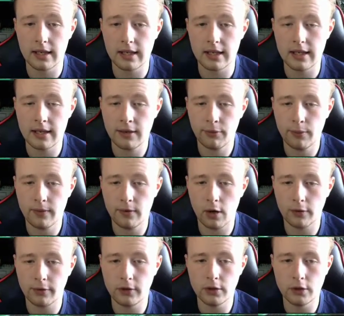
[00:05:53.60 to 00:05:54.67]
if we've got a
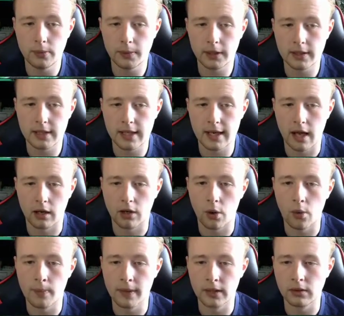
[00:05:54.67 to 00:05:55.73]
few duplicates here, I'll go
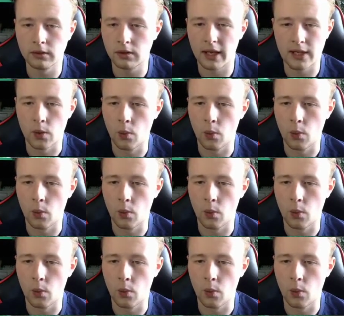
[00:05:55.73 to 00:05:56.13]
and build like